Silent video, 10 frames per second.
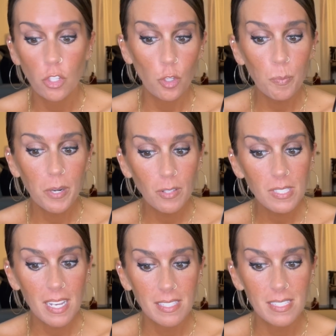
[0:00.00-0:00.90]
You
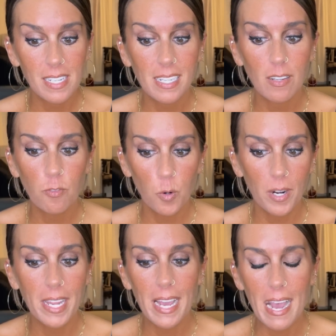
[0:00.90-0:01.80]
protested for
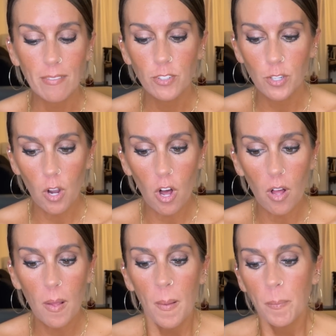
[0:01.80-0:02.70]
it after all."